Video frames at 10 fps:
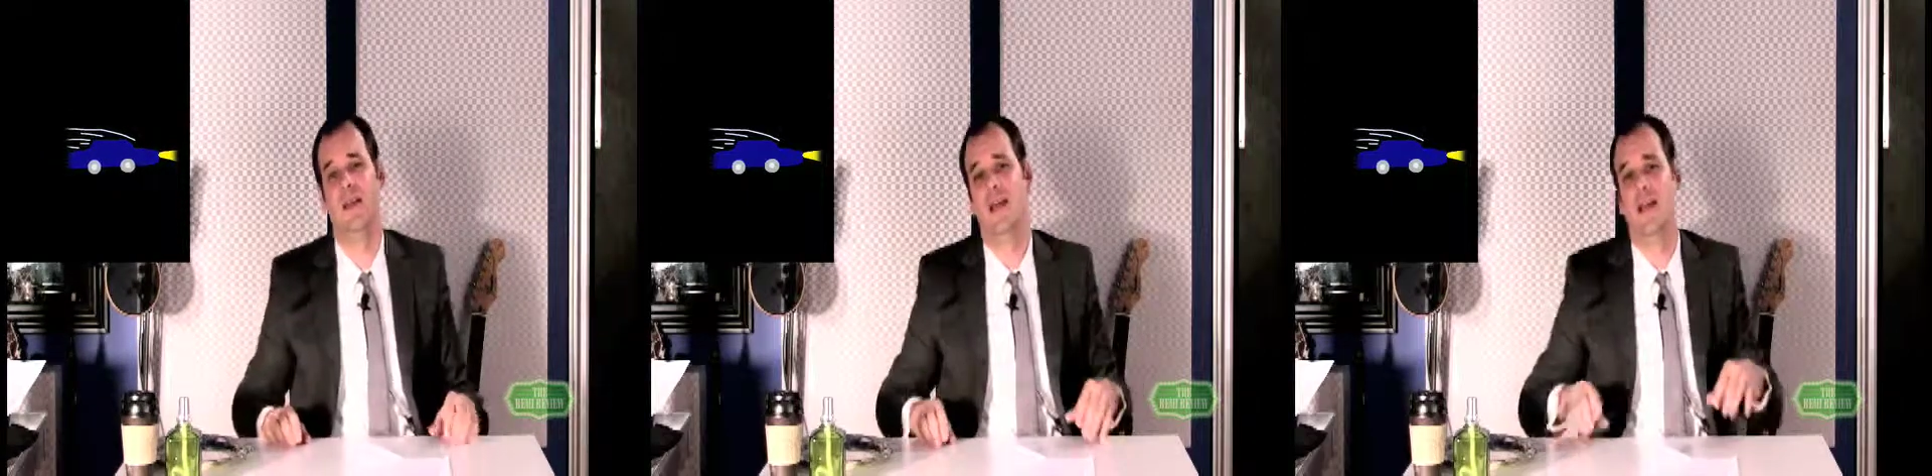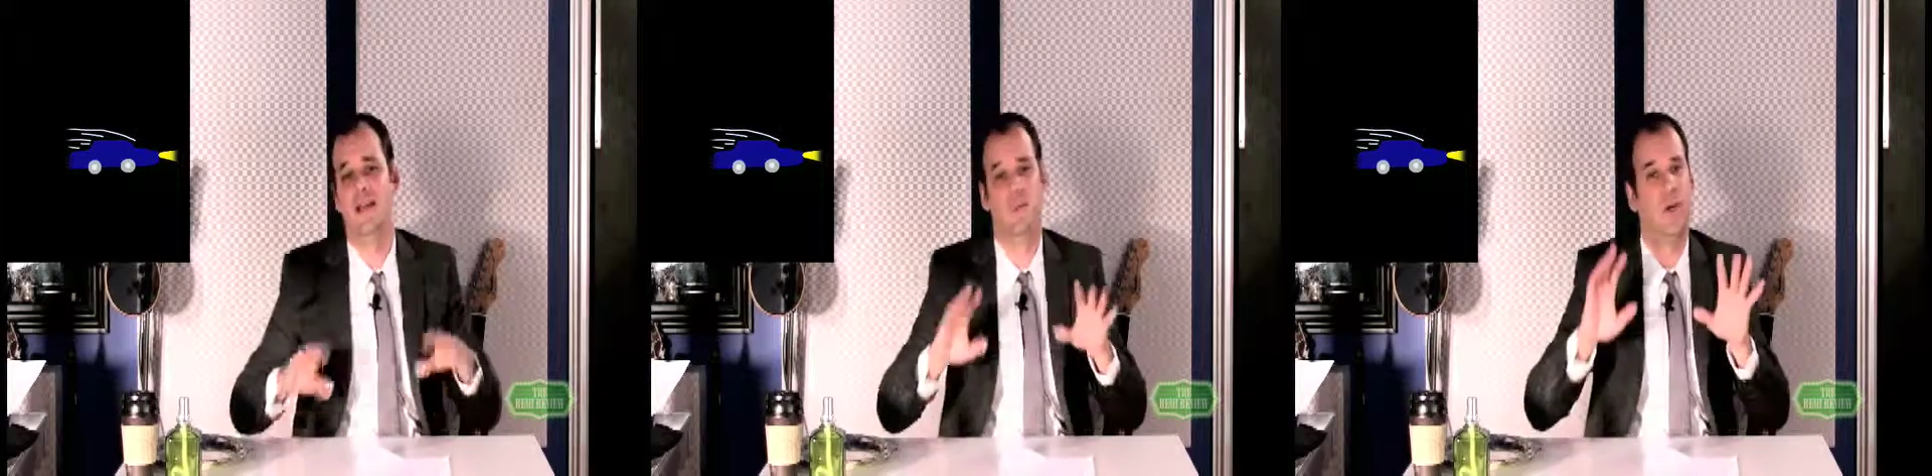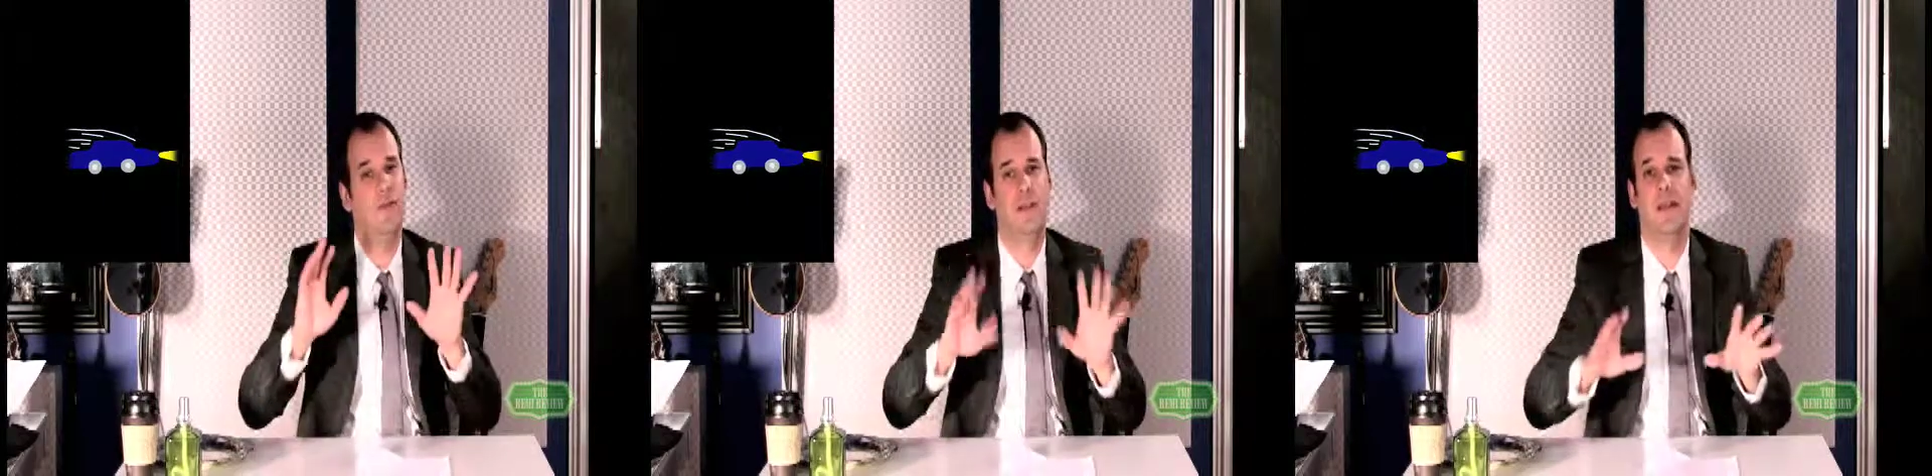and it's what
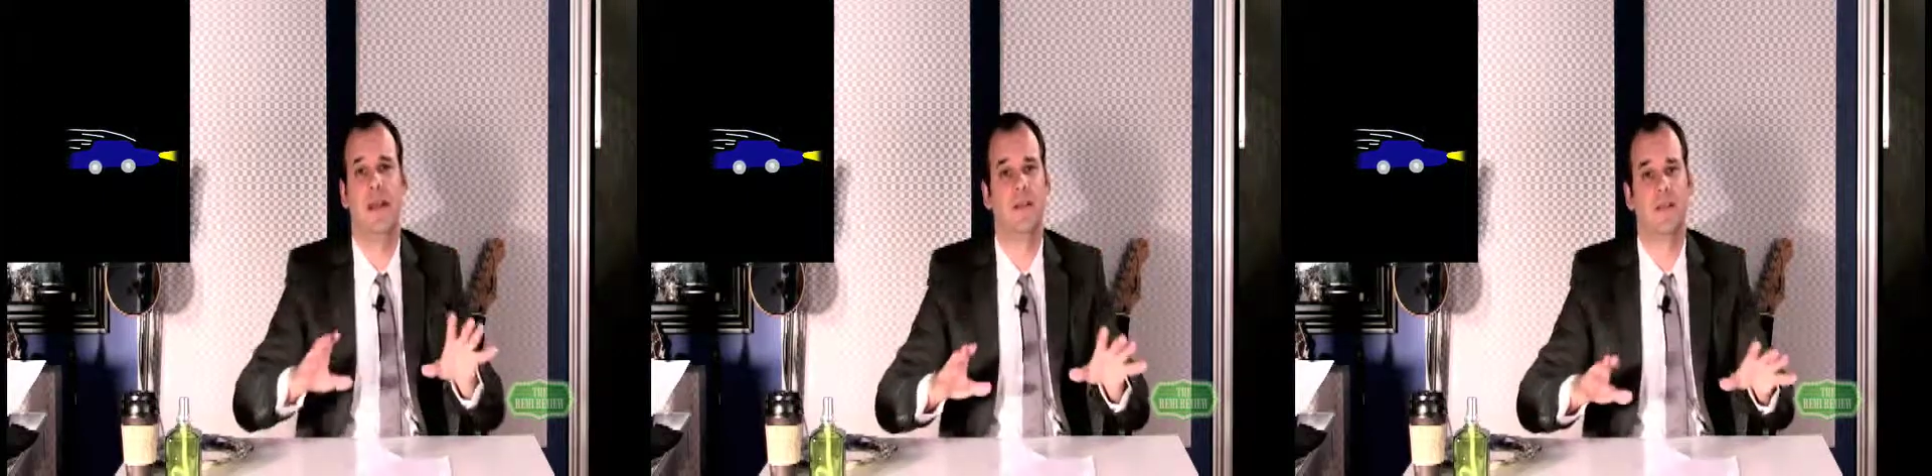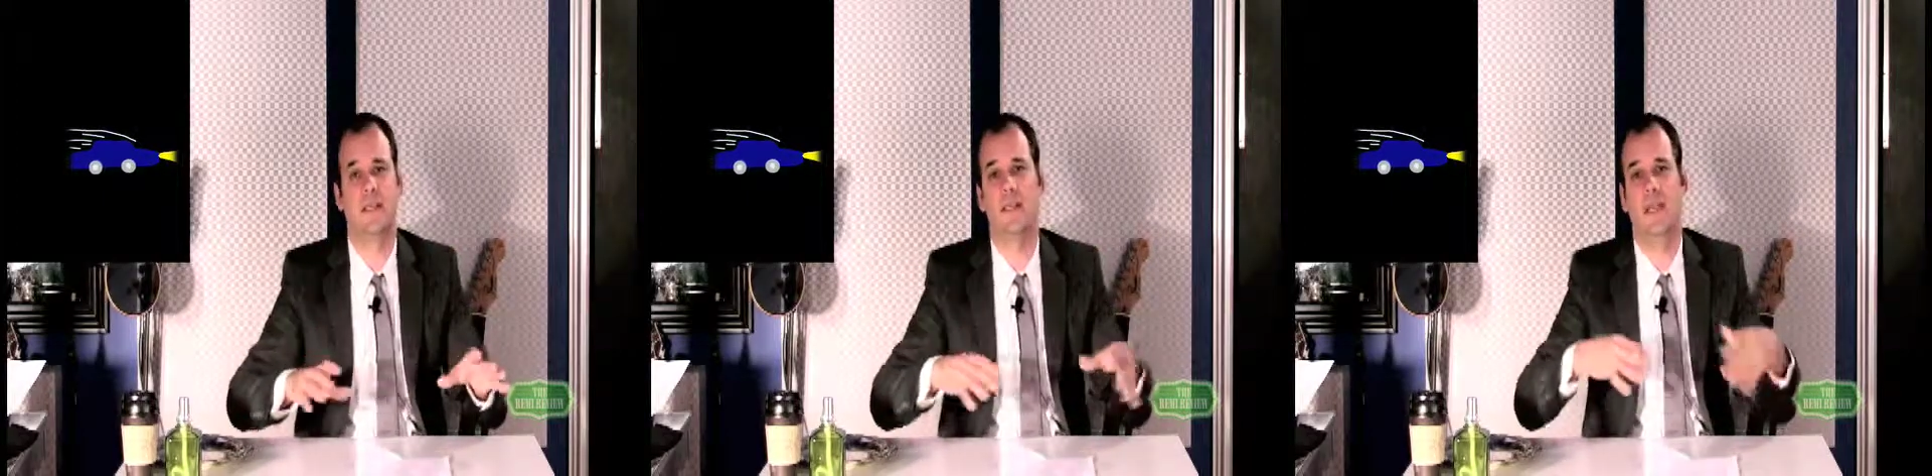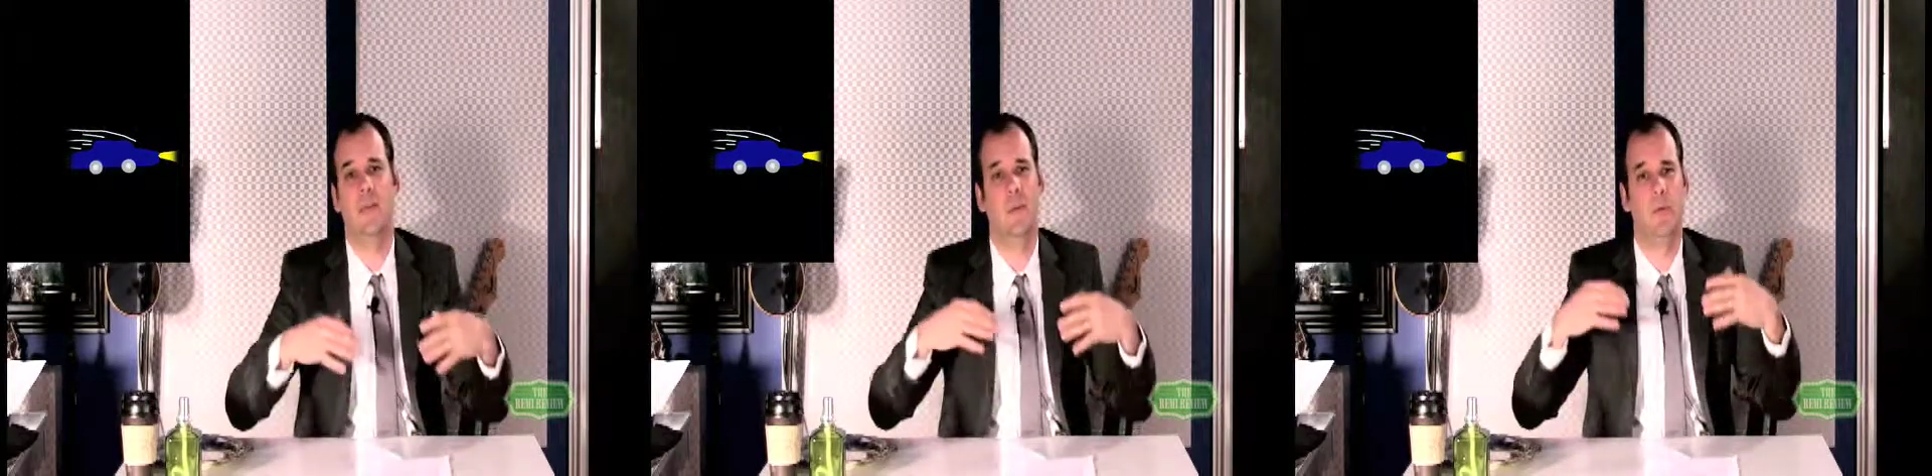everything else that he
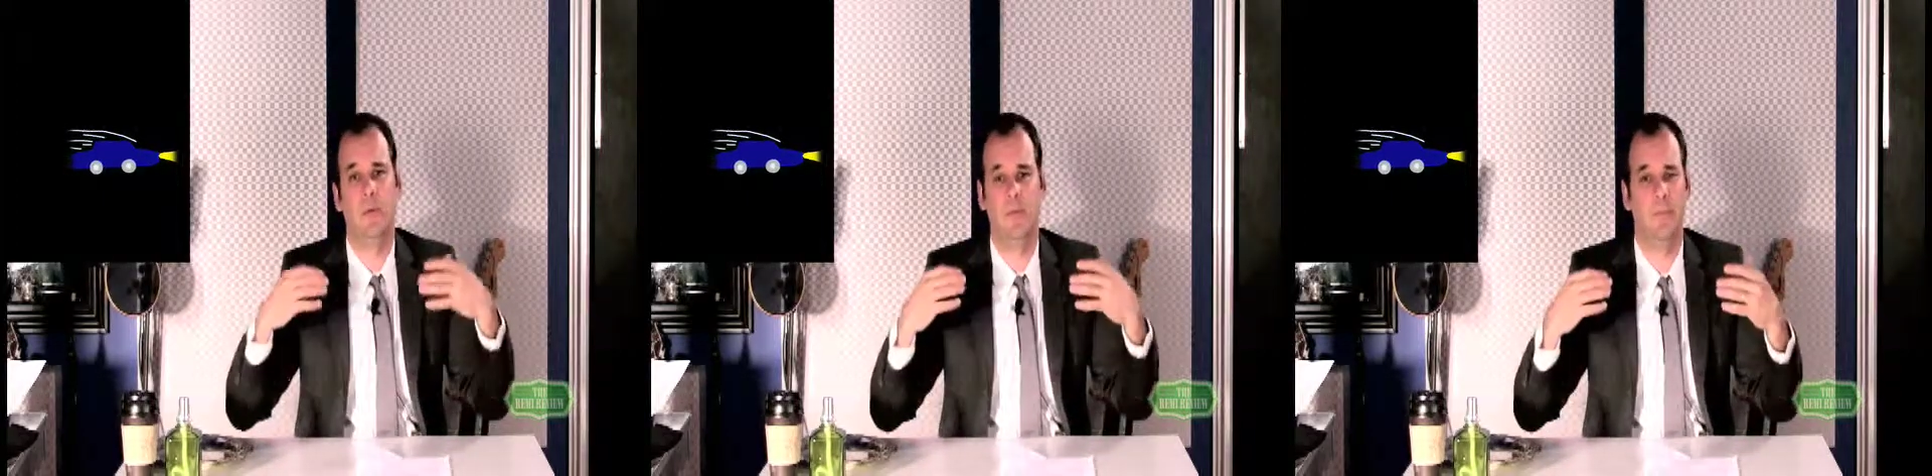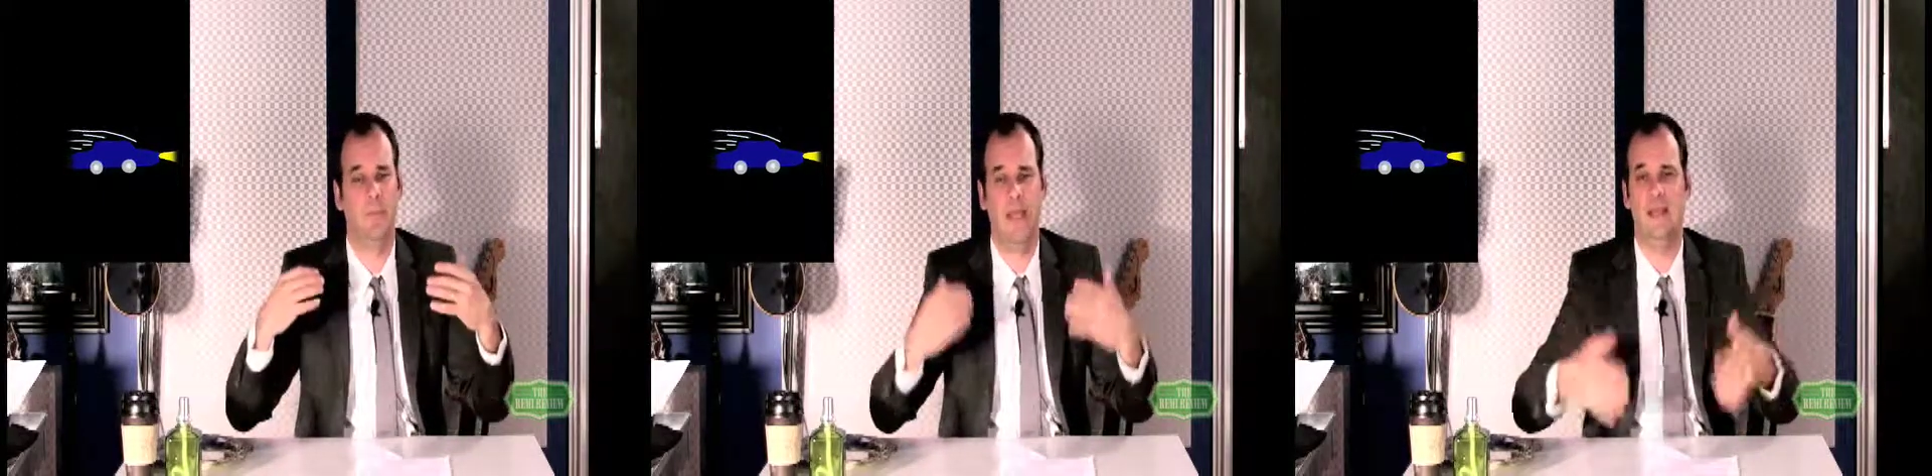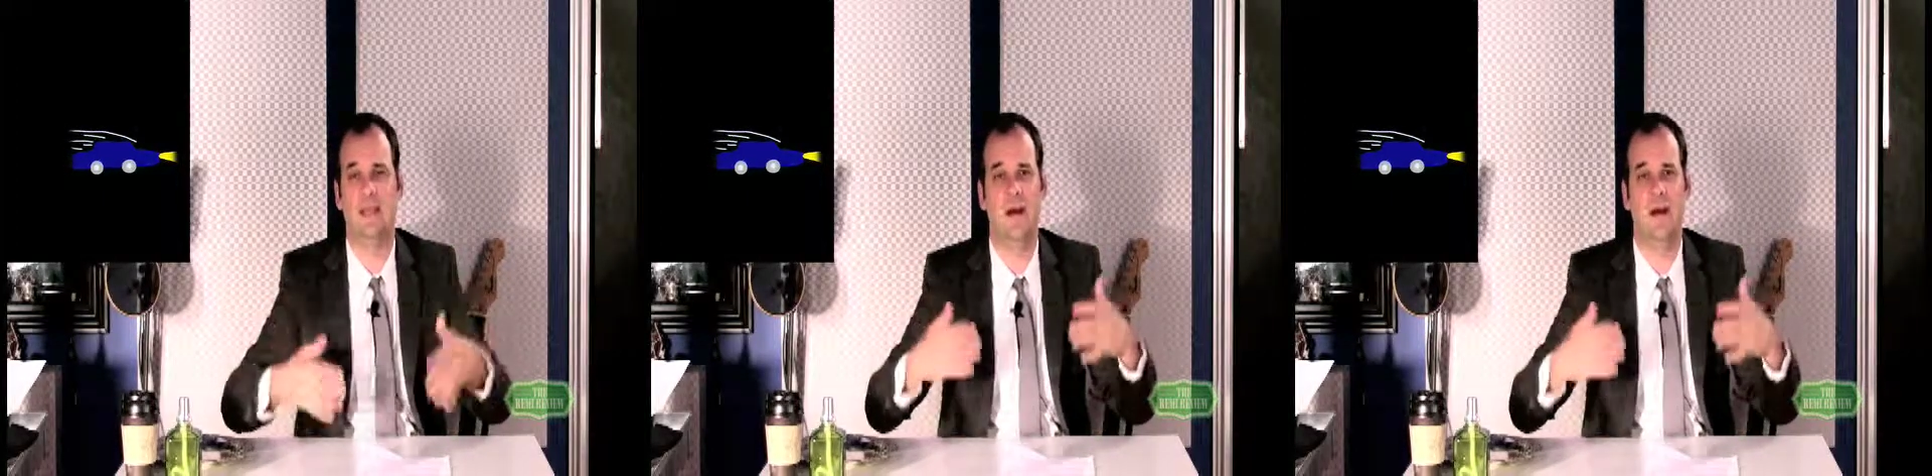came up with was based